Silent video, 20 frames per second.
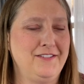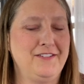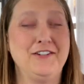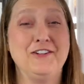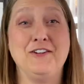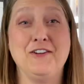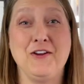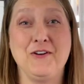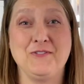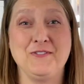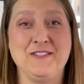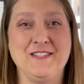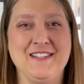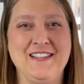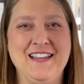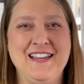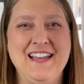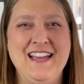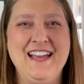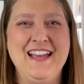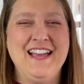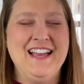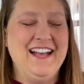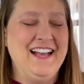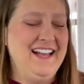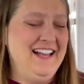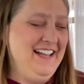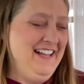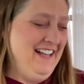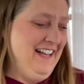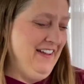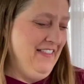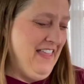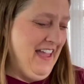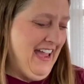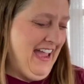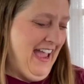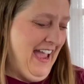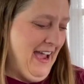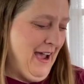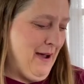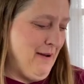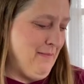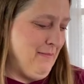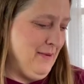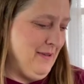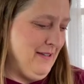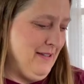GoodNotes, on that app,